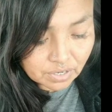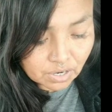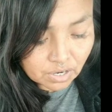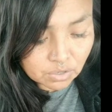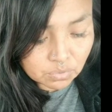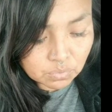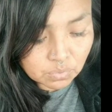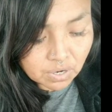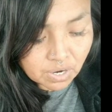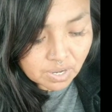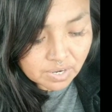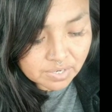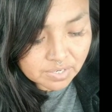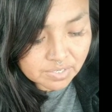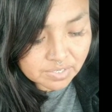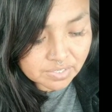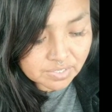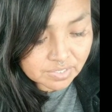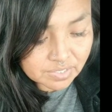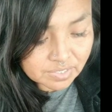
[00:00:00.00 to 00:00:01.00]
or
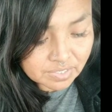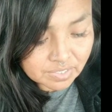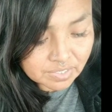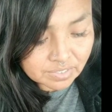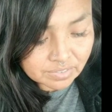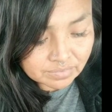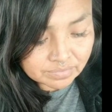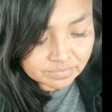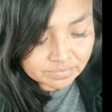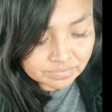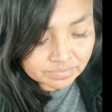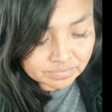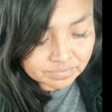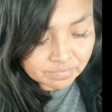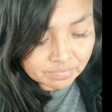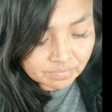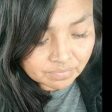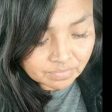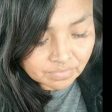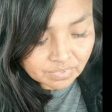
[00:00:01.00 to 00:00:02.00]
water
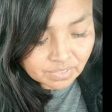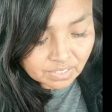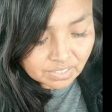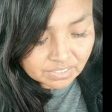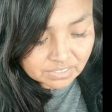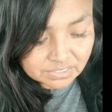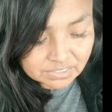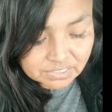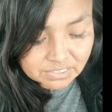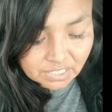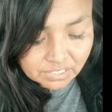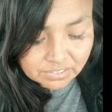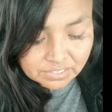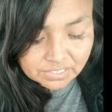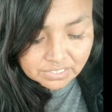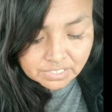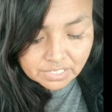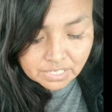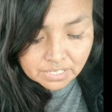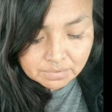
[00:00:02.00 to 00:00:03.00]
until
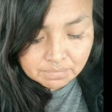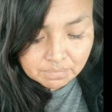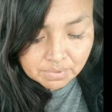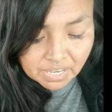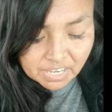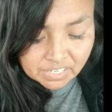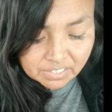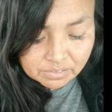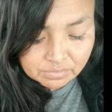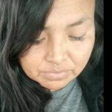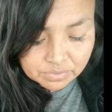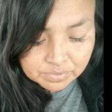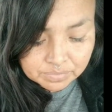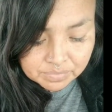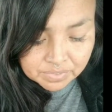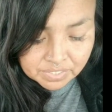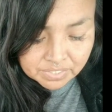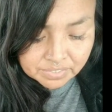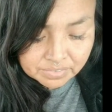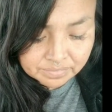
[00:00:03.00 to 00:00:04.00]
he came back for
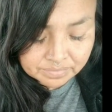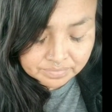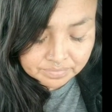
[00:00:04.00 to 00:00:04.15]
me.